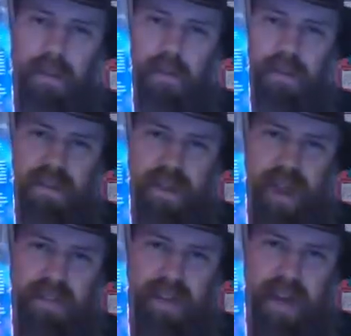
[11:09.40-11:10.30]
Just
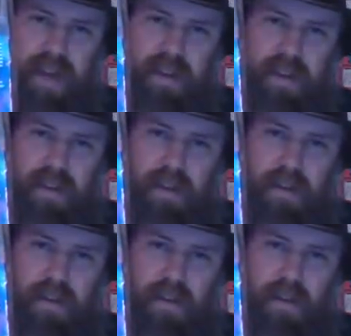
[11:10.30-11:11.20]
got that in
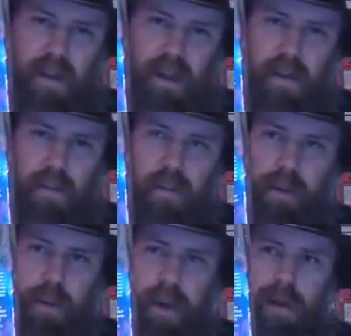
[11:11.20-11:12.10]
on
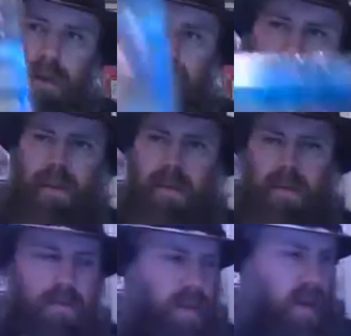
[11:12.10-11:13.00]
Blu-ray.
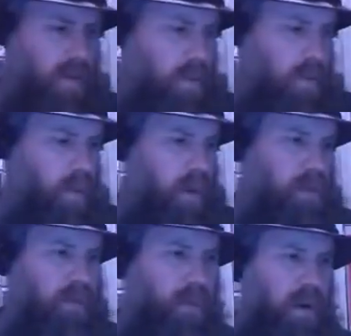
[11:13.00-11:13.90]
J.R.
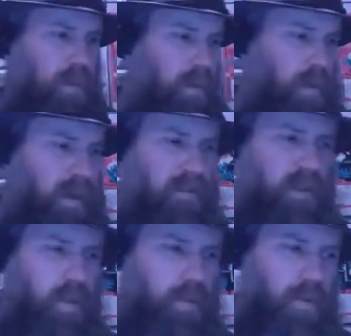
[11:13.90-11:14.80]
Bookwalter is probably best known